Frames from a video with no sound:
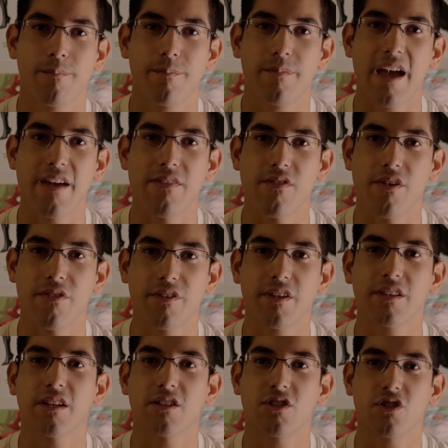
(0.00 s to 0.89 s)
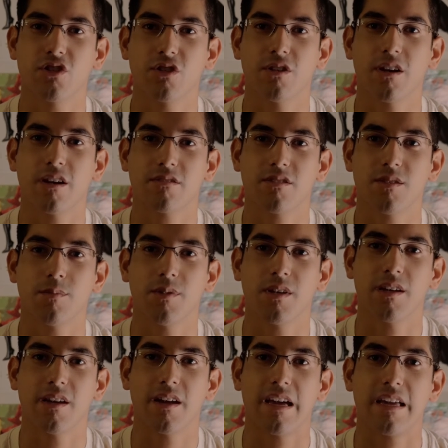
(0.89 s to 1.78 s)
And the thing that stood out to
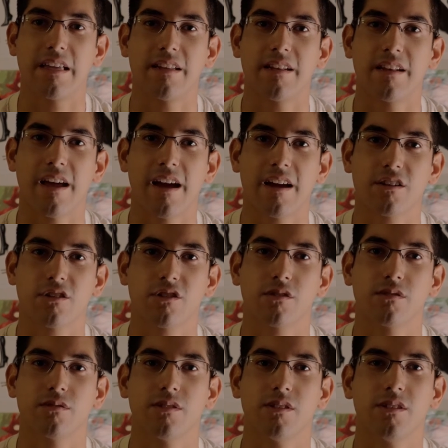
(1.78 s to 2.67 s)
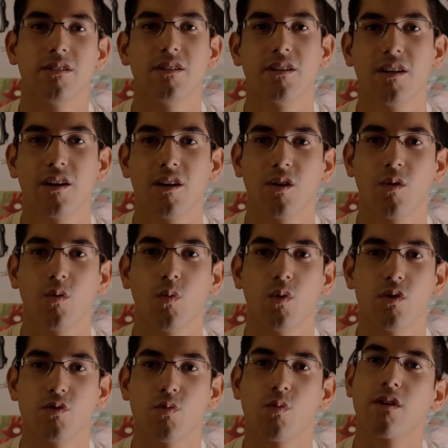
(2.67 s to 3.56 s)
me and actually
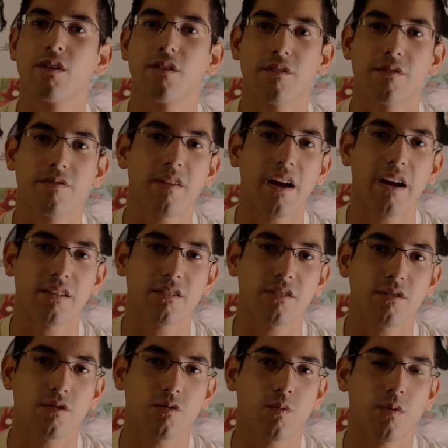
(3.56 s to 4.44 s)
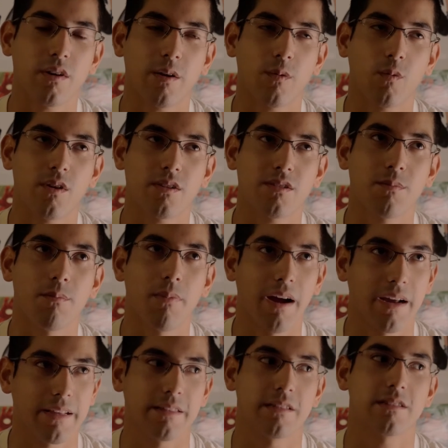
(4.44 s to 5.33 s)
was one of the factors when I went to
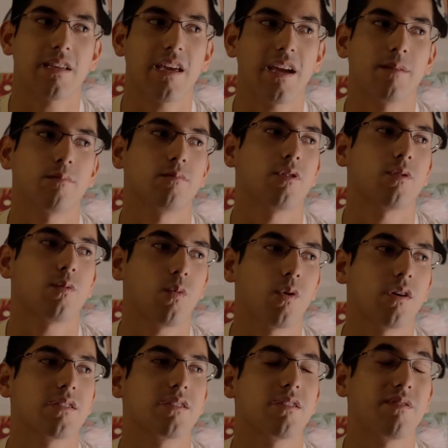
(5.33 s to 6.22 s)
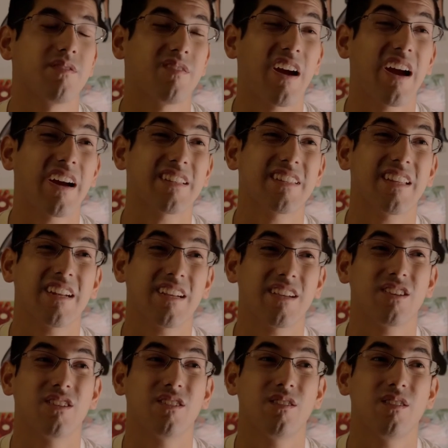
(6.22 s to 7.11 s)
buying this camera was the fact that it
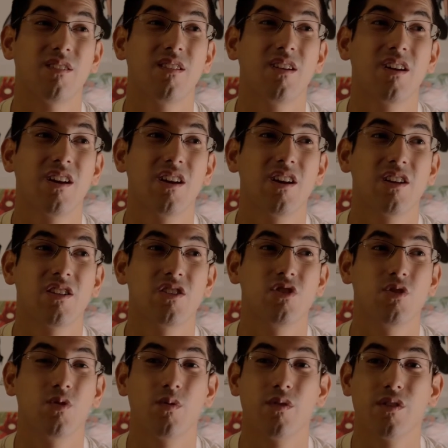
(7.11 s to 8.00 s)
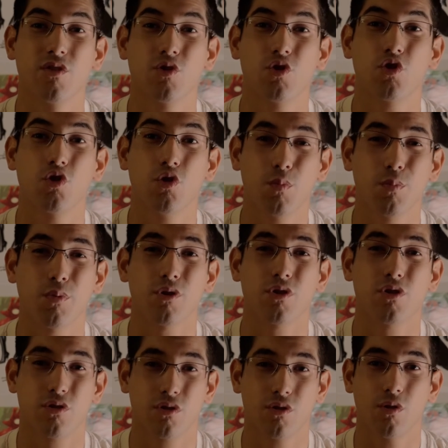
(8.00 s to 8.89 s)
can do this super
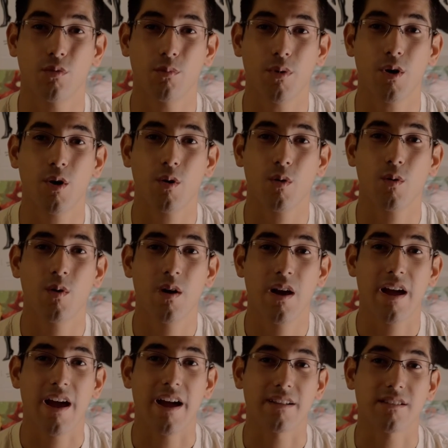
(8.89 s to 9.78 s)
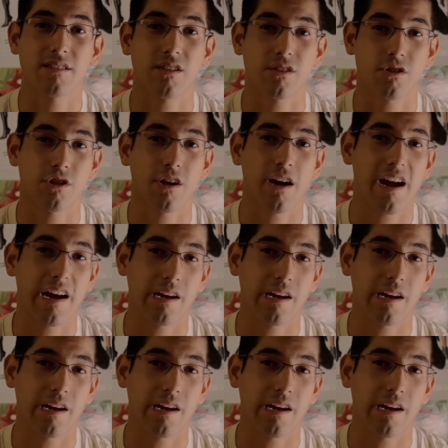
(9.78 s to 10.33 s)
slow-mo at such a high